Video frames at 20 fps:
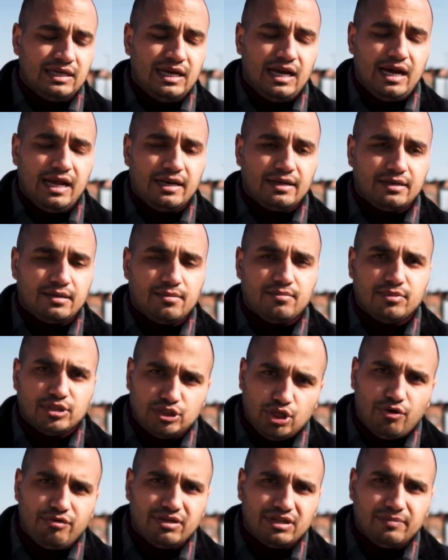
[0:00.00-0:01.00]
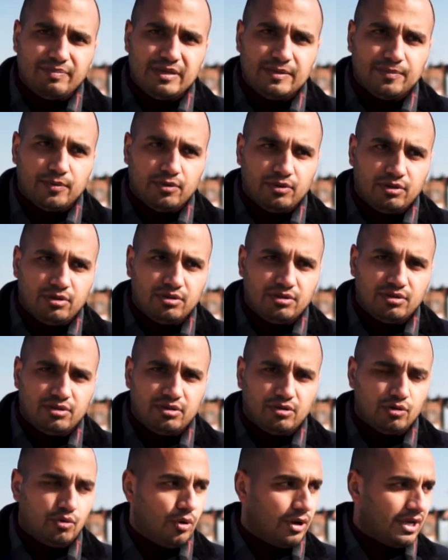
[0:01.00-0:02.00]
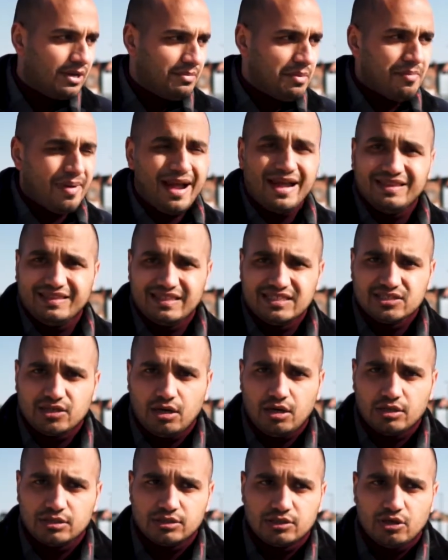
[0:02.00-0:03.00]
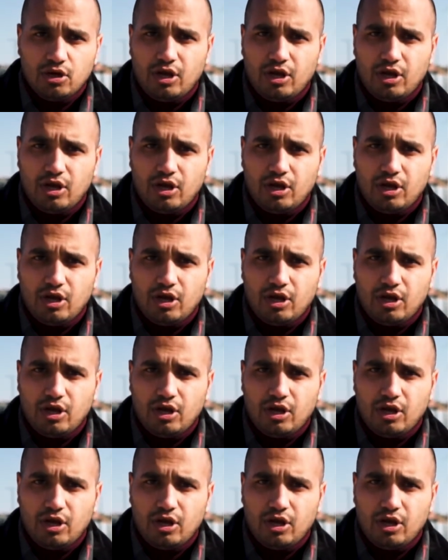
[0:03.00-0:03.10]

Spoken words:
And majority of the people who are going to be buying these cars